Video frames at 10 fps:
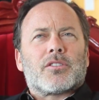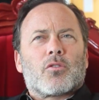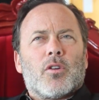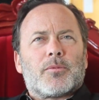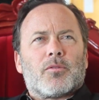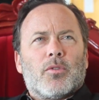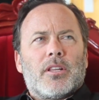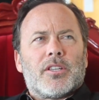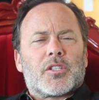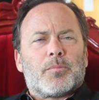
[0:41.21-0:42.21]
script
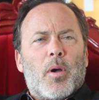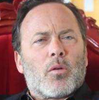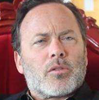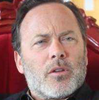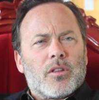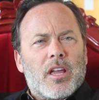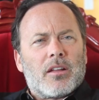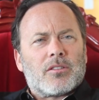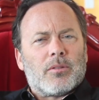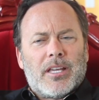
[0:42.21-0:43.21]
really spoke
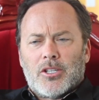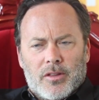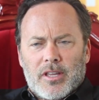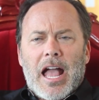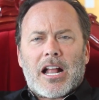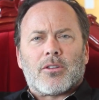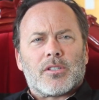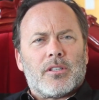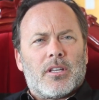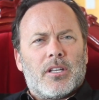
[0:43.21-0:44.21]
to each of the
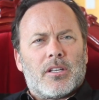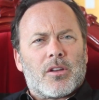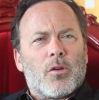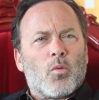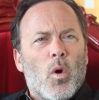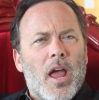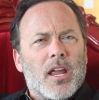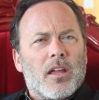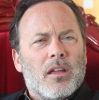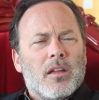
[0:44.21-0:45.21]
actors in its own
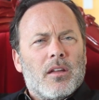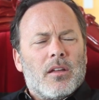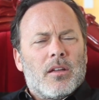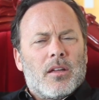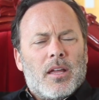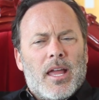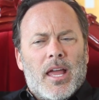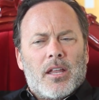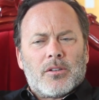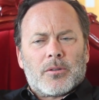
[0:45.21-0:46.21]
way.
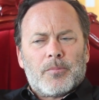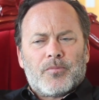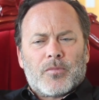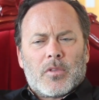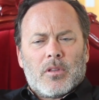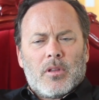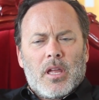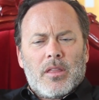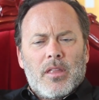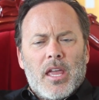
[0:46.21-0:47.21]
And
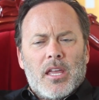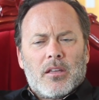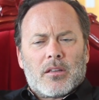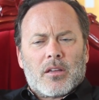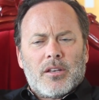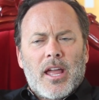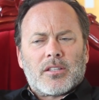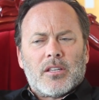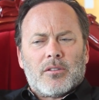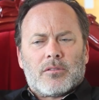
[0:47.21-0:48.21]
they
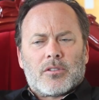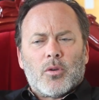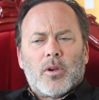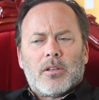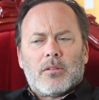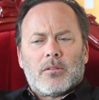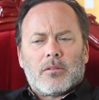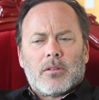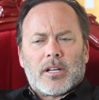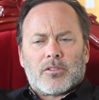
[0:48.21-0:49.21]
connected to it,
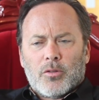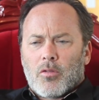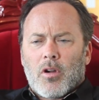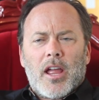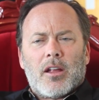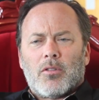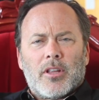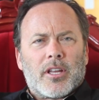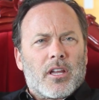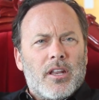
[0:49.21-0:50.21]
like Du Gray
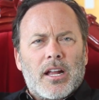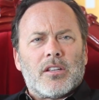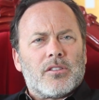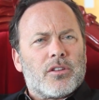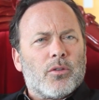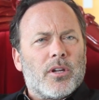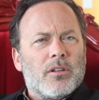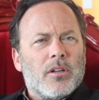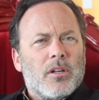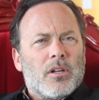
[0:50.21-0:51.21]
really connected to
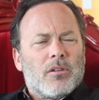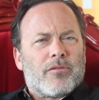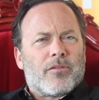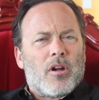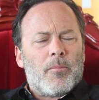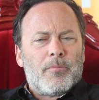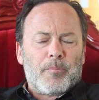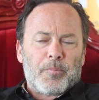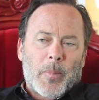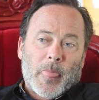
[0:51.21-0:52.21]
it
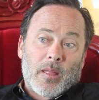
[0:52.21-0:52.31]
from